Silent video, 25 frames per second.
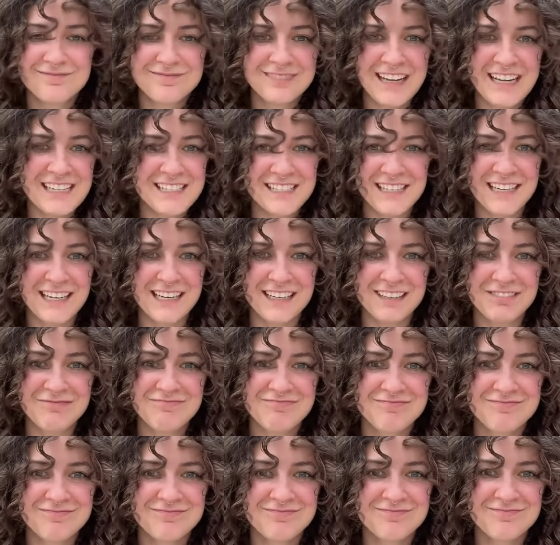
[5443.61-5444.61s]
That's it.
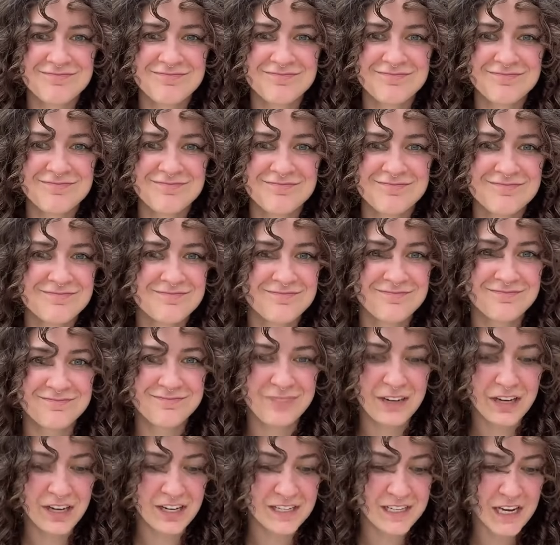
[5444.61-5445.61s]

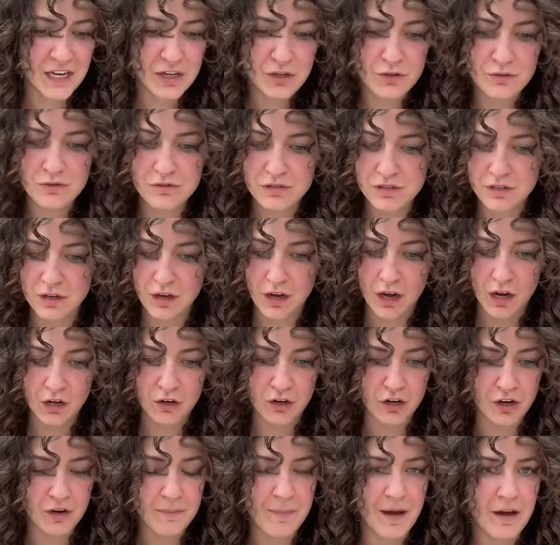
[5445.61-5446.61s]
Because I used a
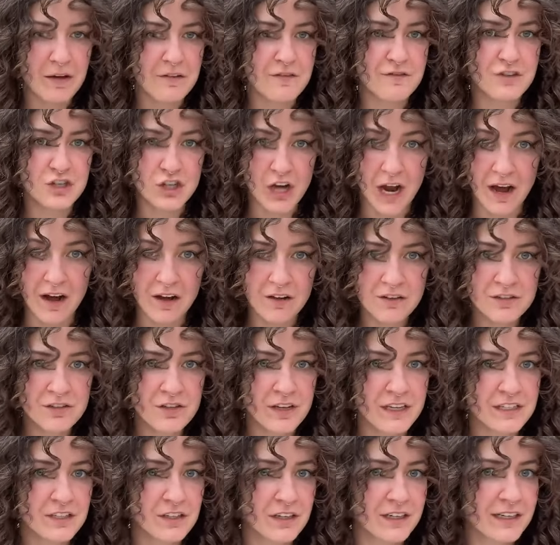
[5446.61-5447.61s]
good amount of gel,
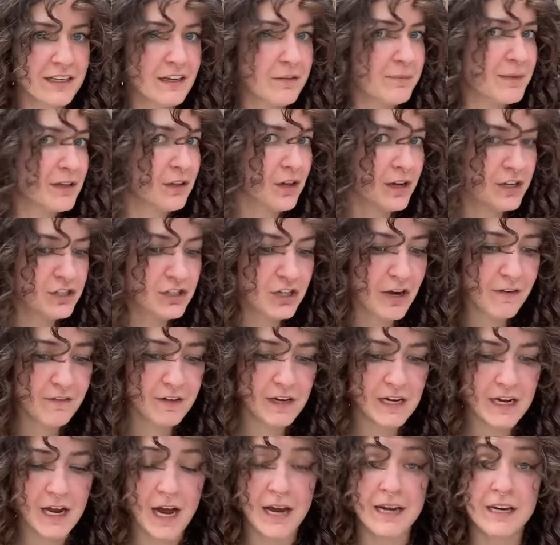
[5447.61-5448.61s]
so that's going to give me
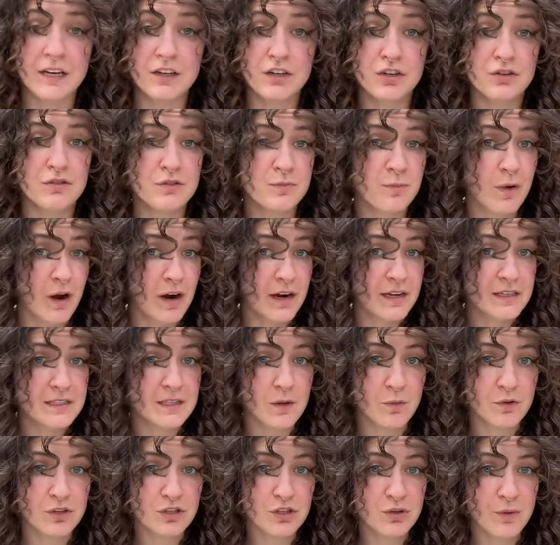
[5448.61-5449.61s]
longevity. I didn't use products
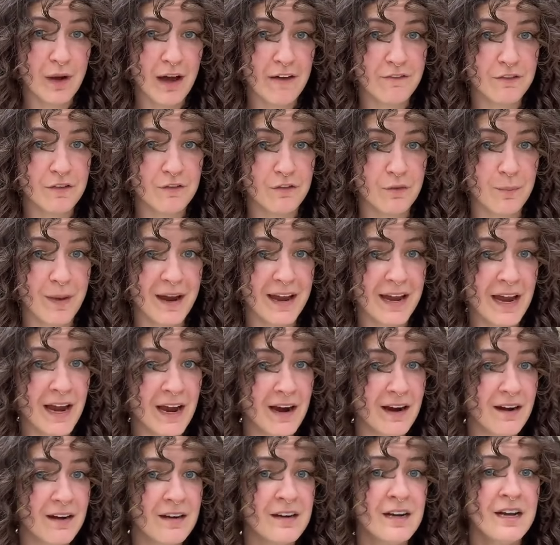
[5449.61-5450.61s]
that were too heavy for my
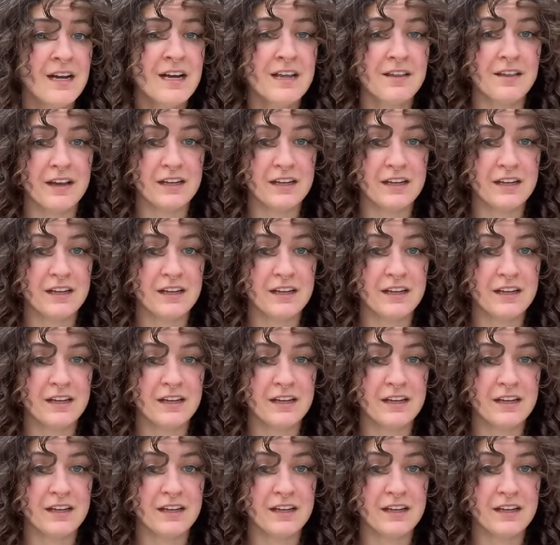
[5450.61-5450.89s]
hair.